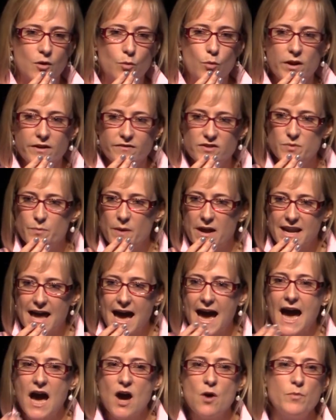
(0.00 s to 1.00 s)
We've spent
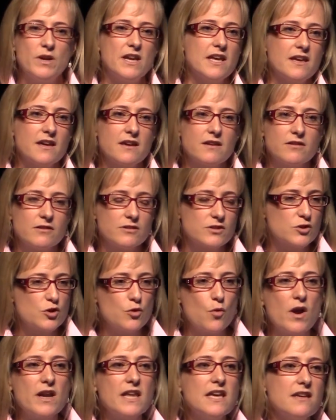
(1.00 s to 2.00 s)
how many years,
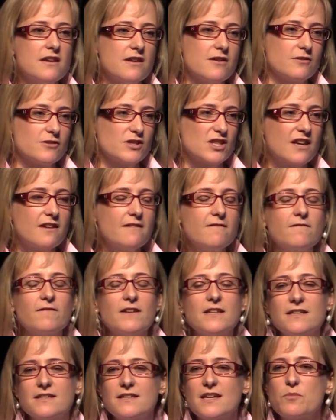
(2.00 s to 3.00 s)
20 years,
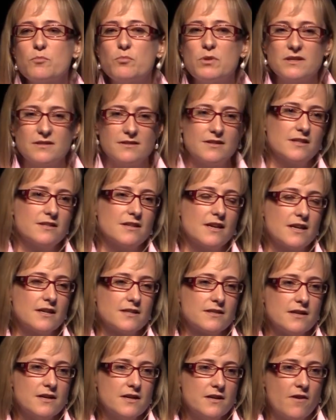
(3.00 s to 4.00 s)
convincing
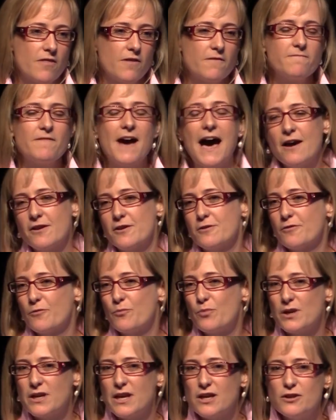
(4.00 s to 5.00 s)
businesses the value
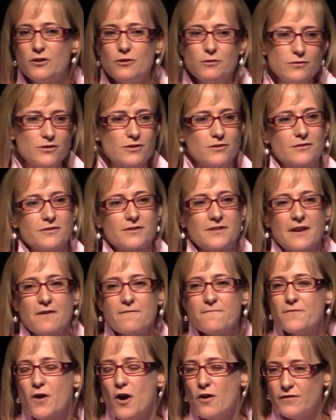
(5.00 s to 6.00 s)
of bringing users and
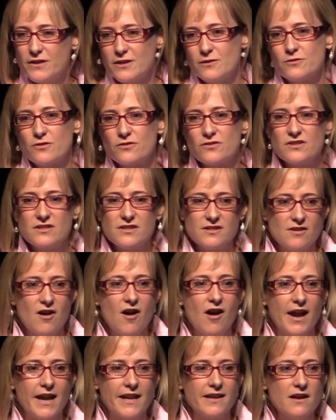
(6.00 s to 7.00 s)
involving users in
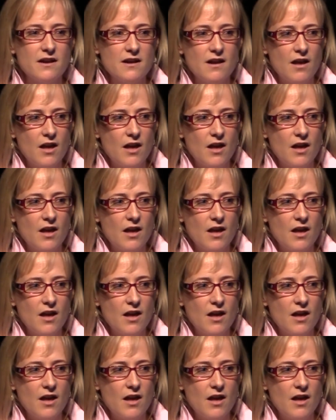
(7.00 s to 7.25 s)
design,